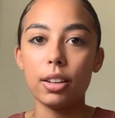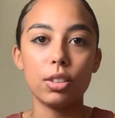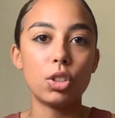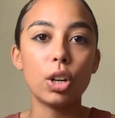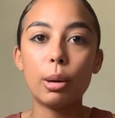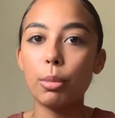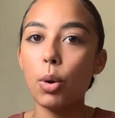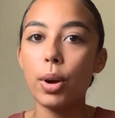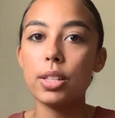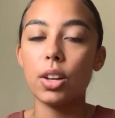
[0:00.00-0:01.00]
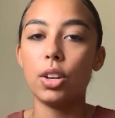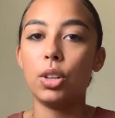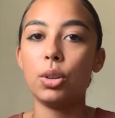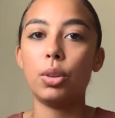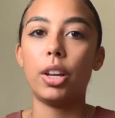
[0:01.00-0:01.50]
dirham coins on
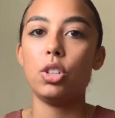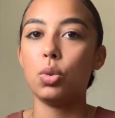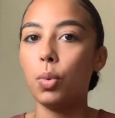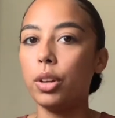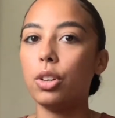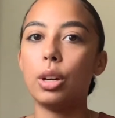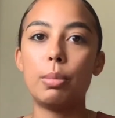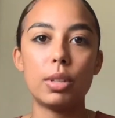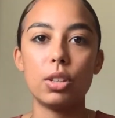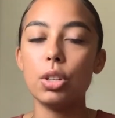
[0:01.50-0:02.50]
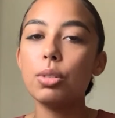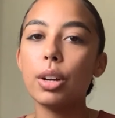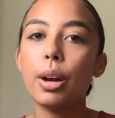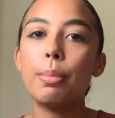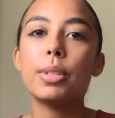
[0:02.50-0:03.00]
you, just 1 dirhams and 2
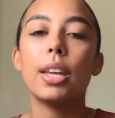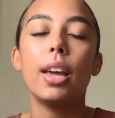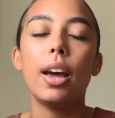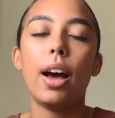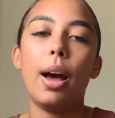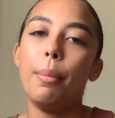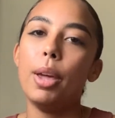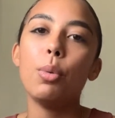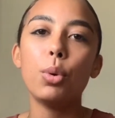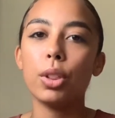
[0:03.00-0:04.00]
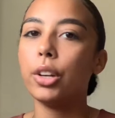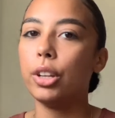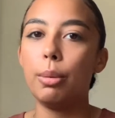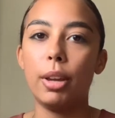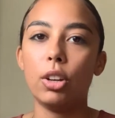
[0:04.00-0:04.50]
dirhams. It will
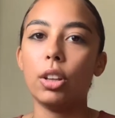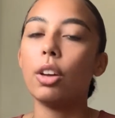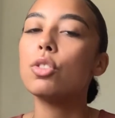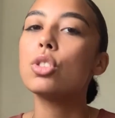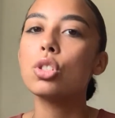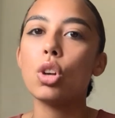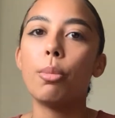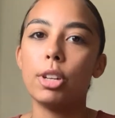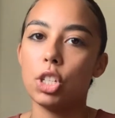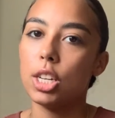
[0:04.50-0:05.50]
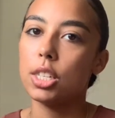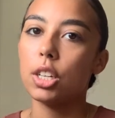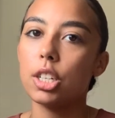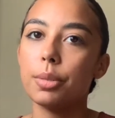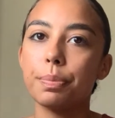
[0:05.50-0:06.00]
literally make your life so much
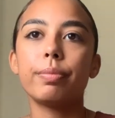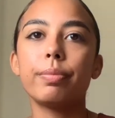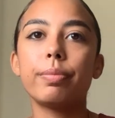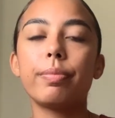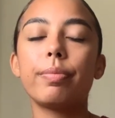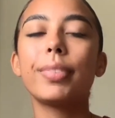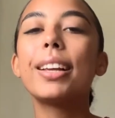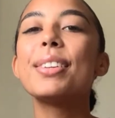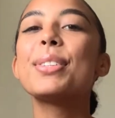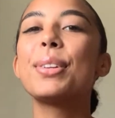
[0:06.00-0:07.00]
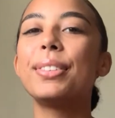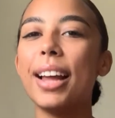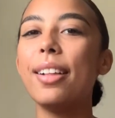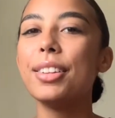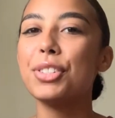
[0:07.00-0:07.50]
easier. So
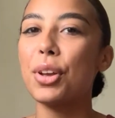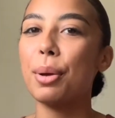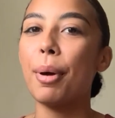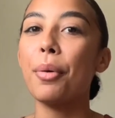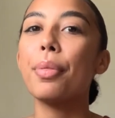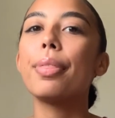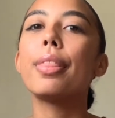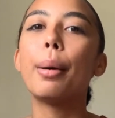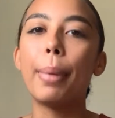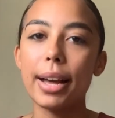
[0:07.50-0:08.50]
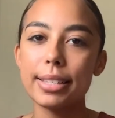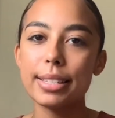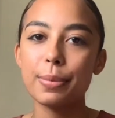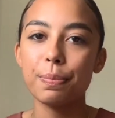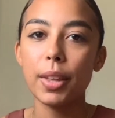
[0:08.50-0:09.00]
now let's talk about the bus.
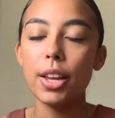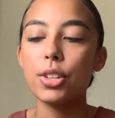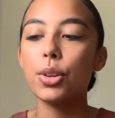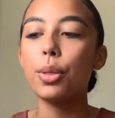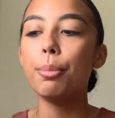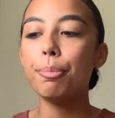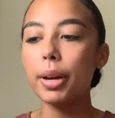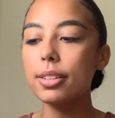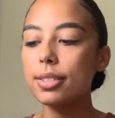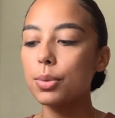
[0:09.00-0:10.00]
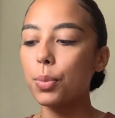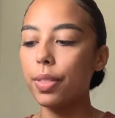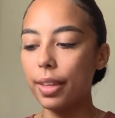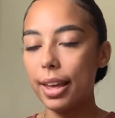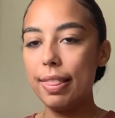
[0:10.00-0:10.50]
So the bus
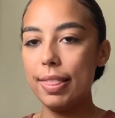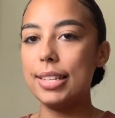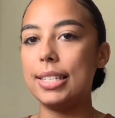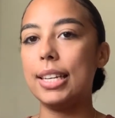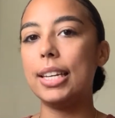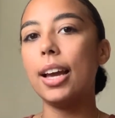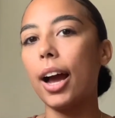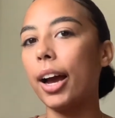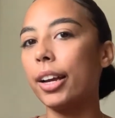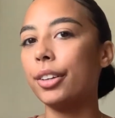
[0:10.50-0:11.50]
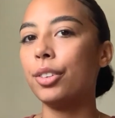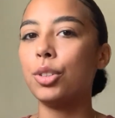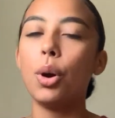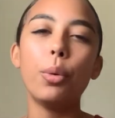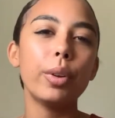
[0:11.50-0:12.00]
within the city, I
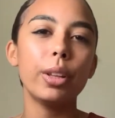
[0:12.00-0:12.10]
don't really